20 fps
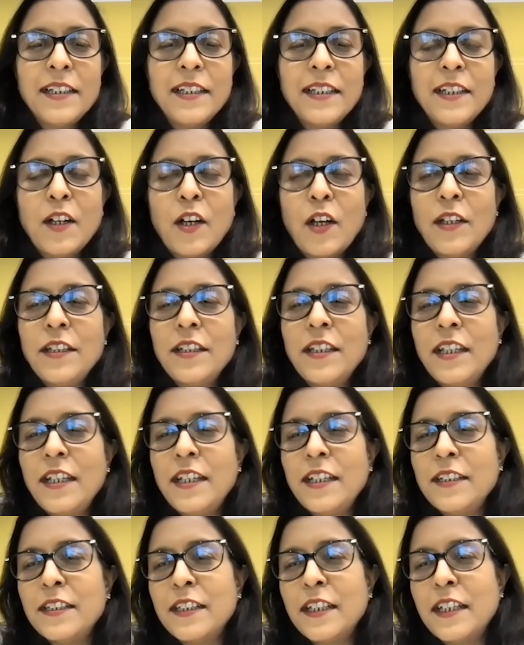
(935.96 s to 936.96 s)

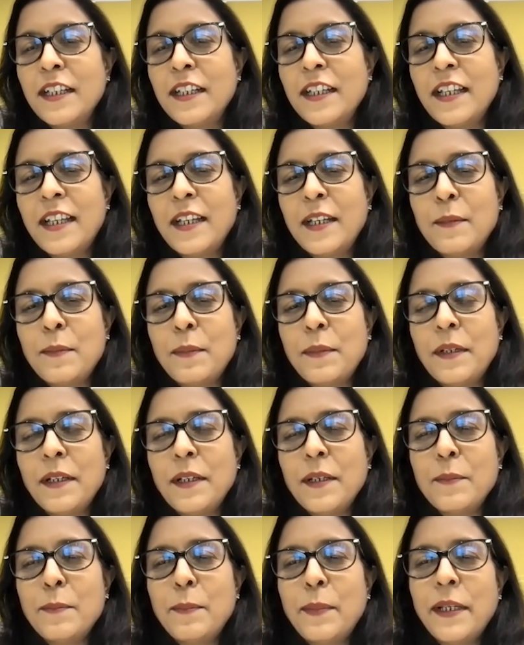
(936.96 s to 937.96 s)
holidays and
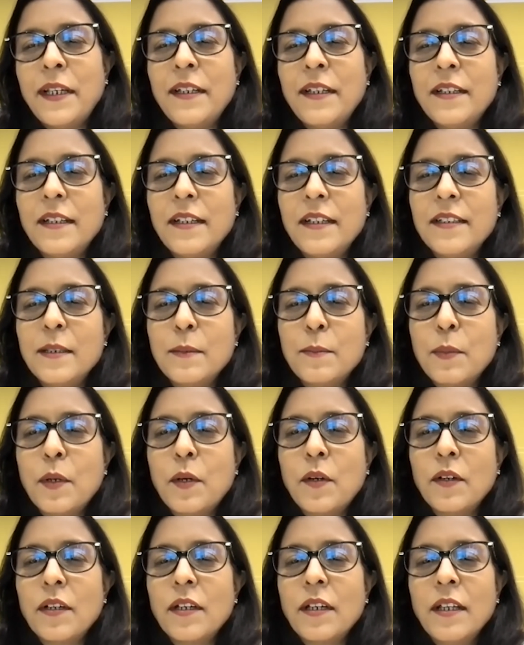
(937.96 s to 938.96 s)
parental
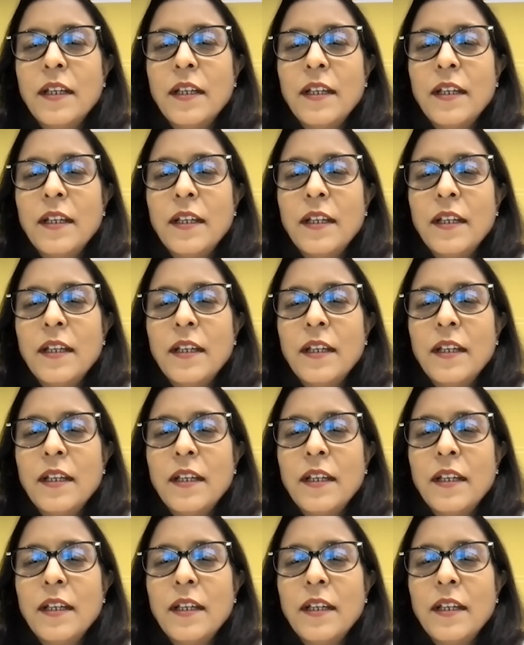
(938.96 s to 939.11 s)
support,